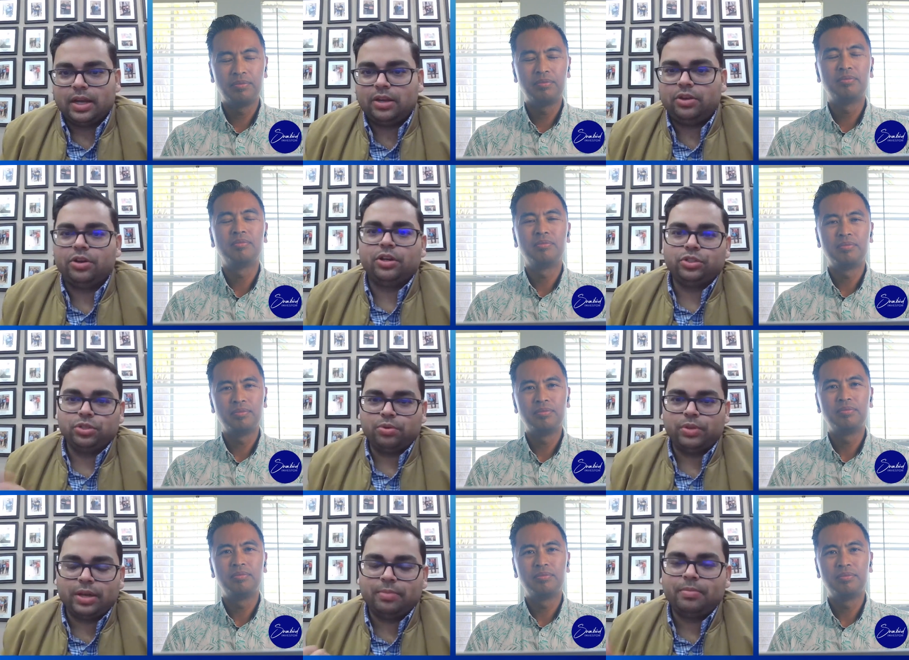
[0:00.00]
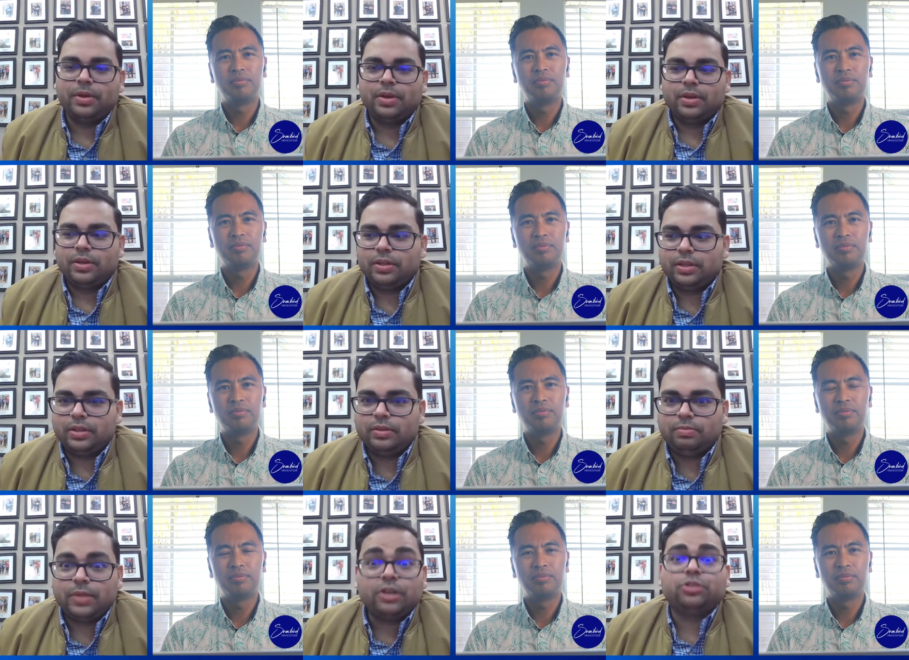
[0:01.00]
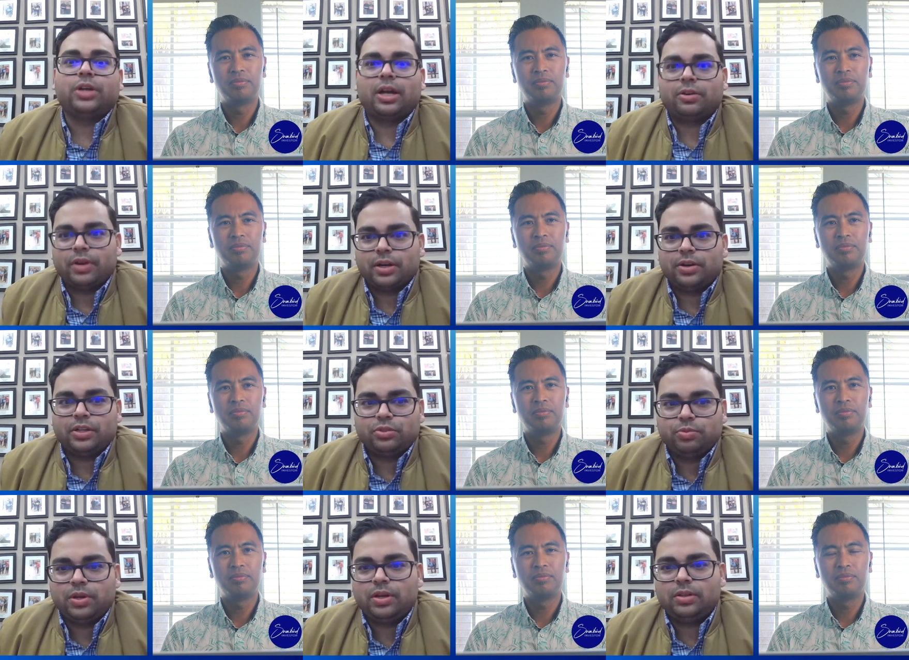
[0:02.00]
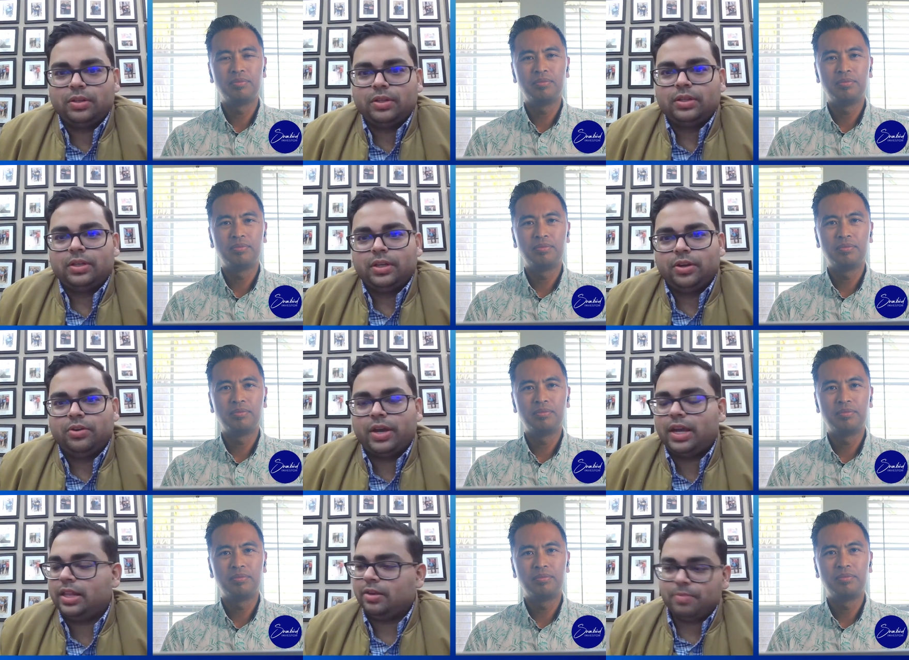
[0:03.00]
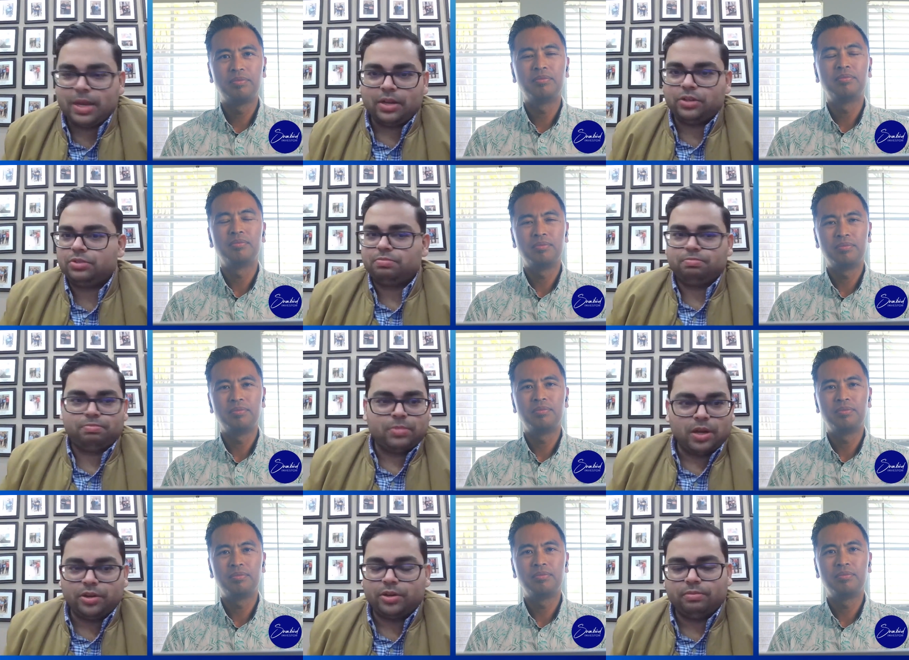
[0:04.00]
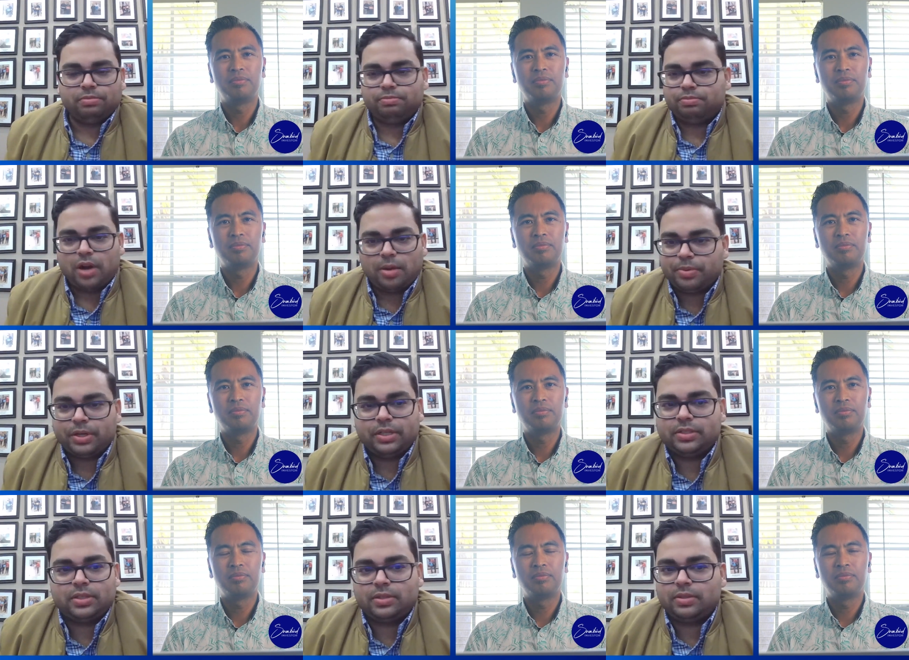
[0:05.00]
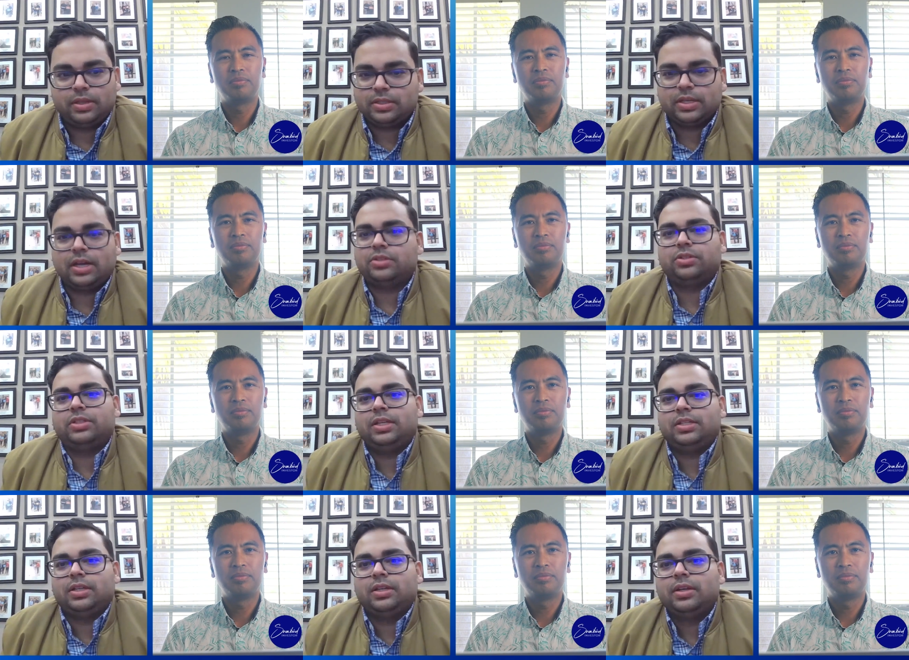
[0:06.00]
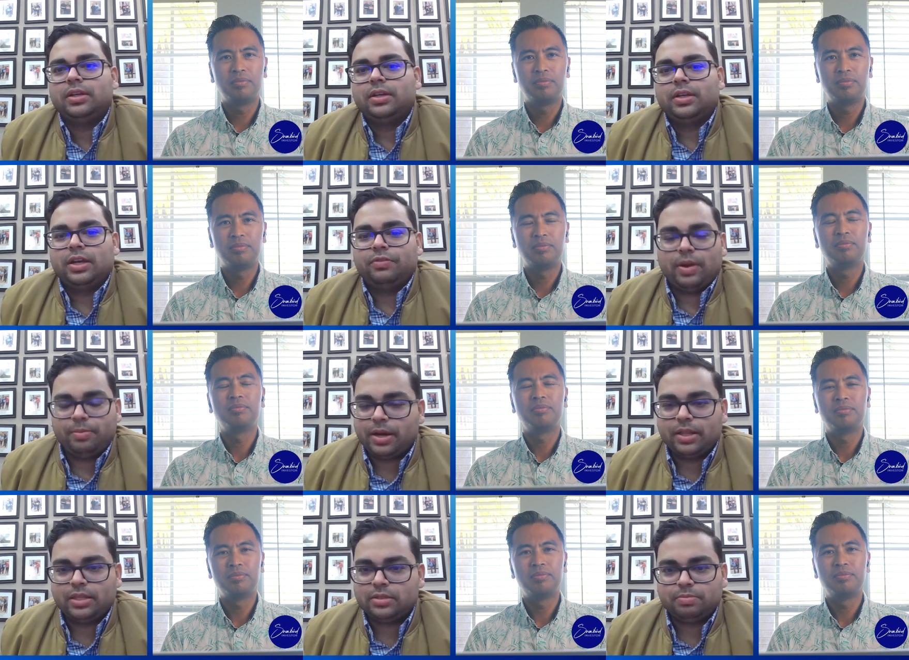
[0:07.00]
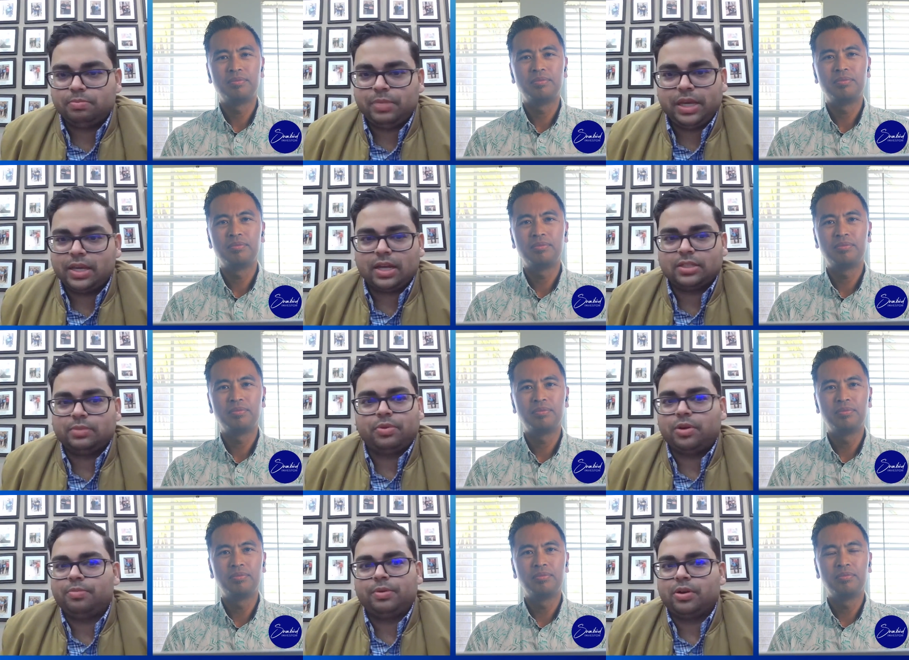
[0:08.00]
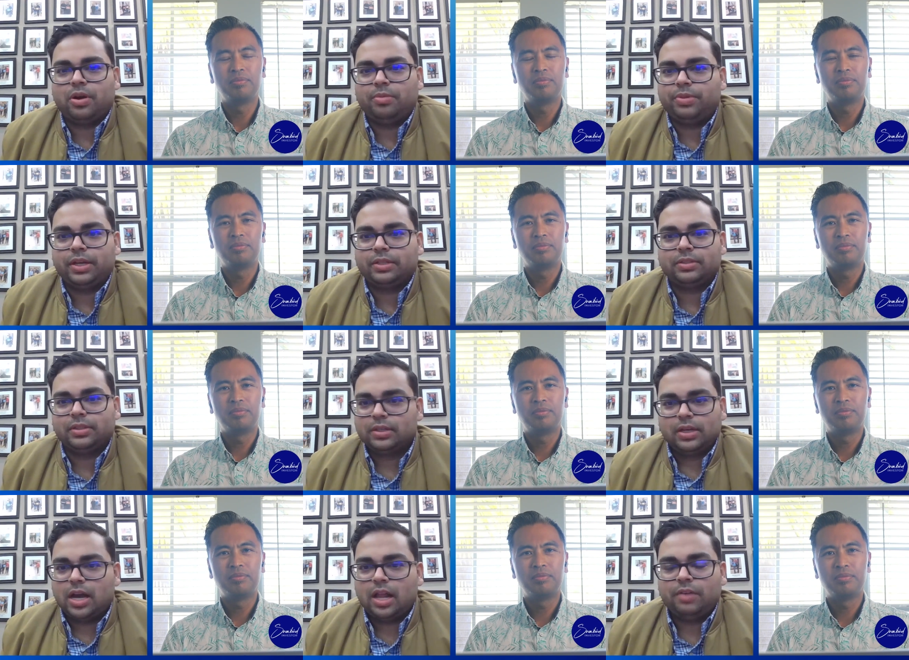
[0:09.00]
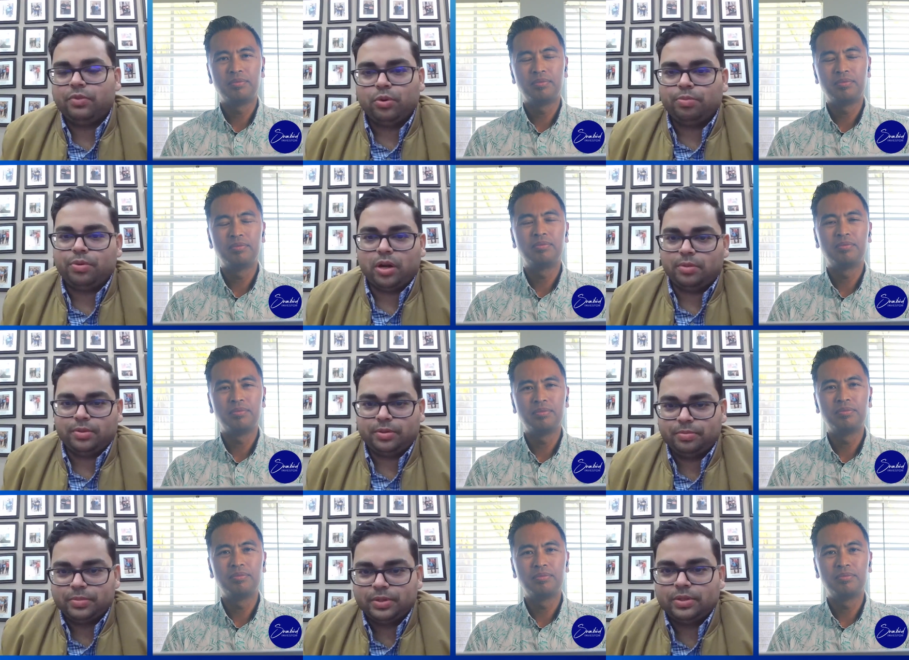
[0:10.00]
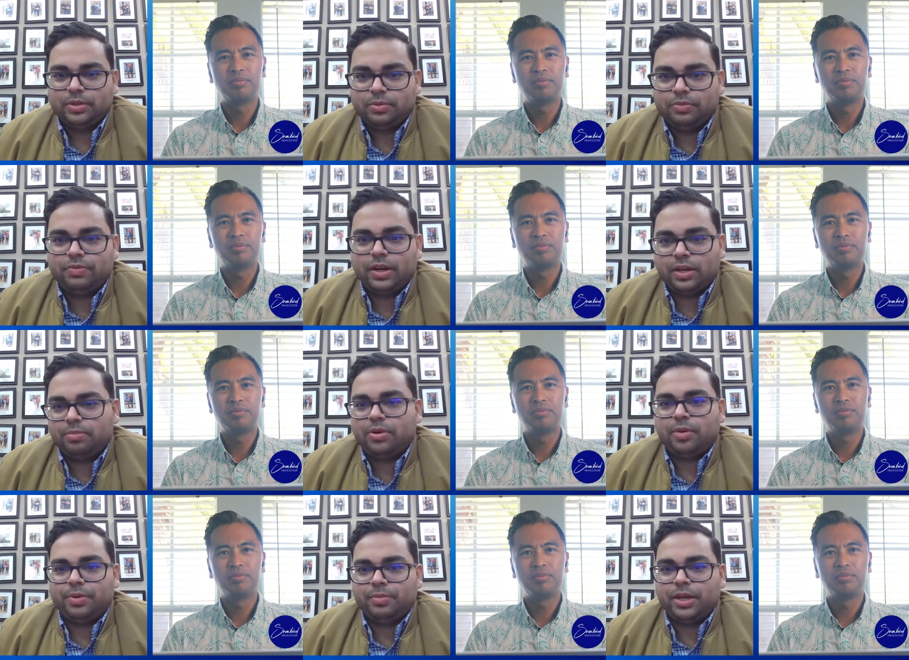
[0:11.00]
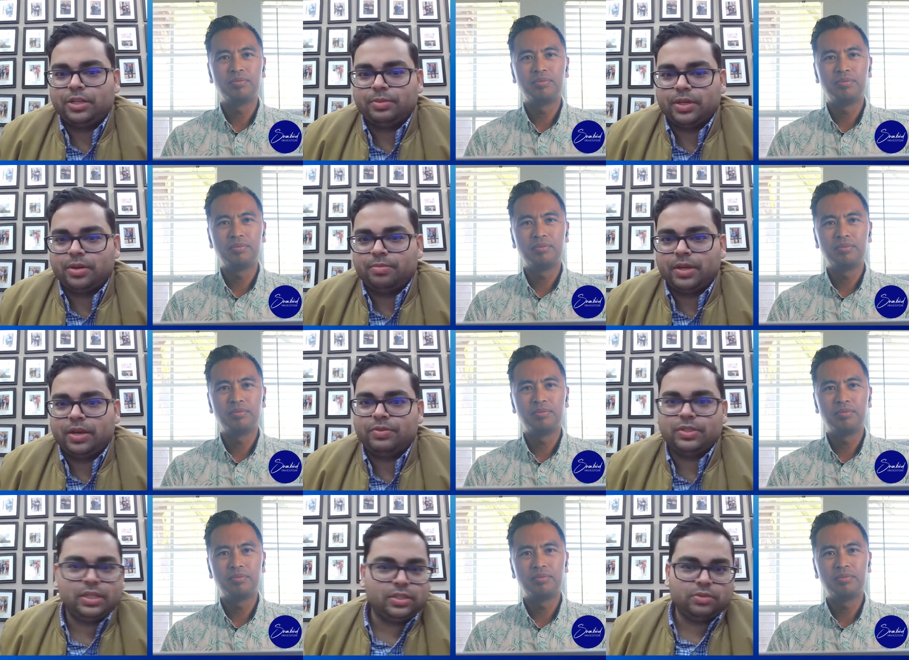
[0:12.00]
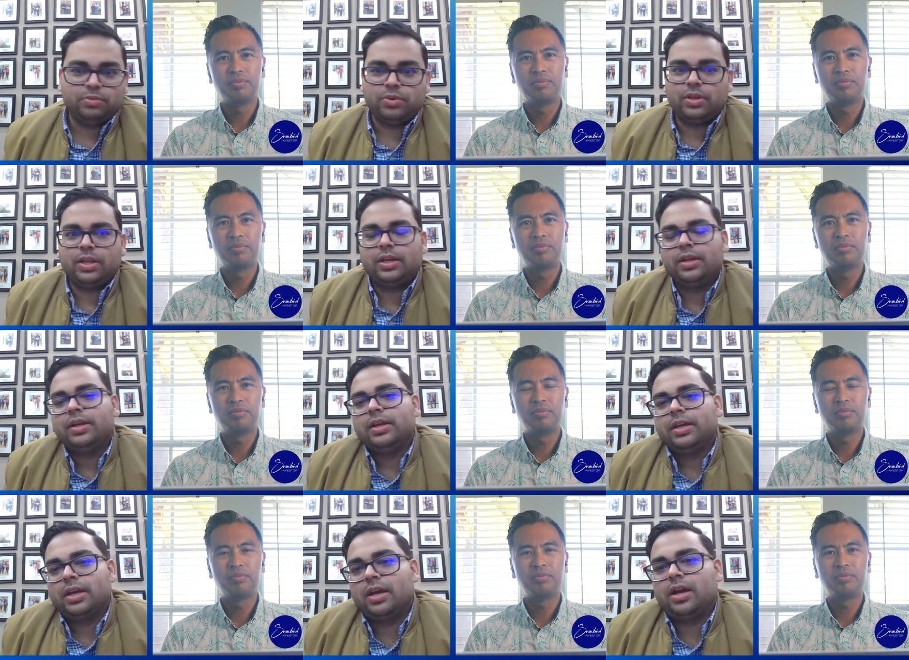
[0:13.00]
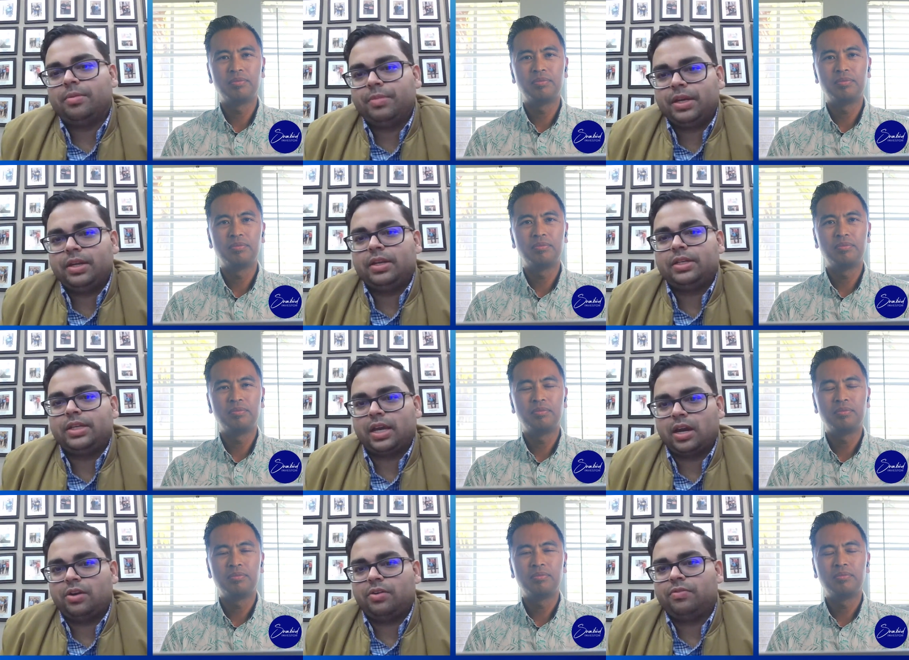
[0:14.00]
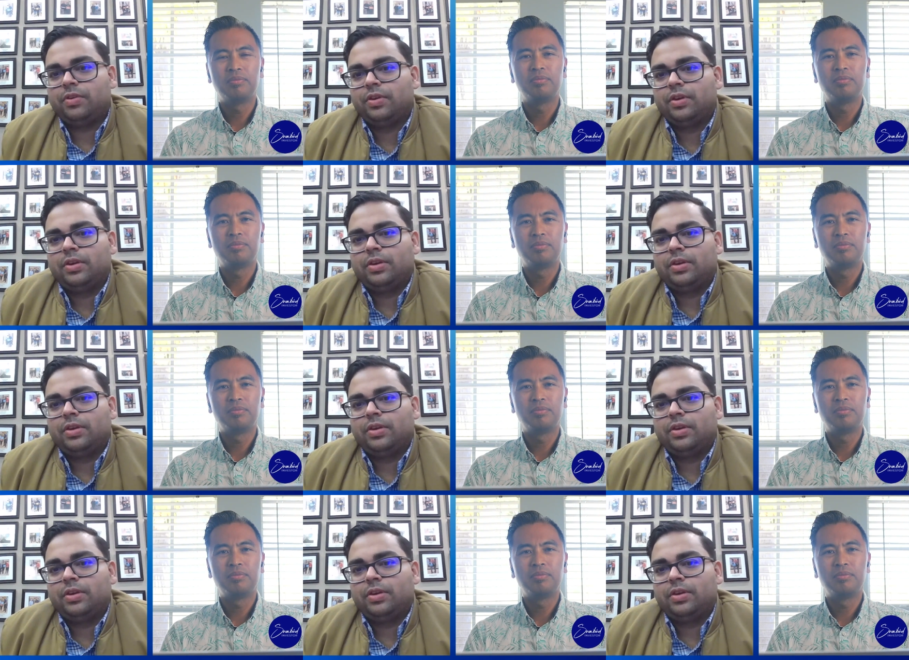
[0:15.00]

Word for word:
Speaker 1: and you're going to show them their track record as well. You know, hey, they manage one hundred properties. These guys are seasoned. If I buy this B-class apartment complex, I'll have no problem with finding a property management company. I have a seasoned one that can come in and take care of,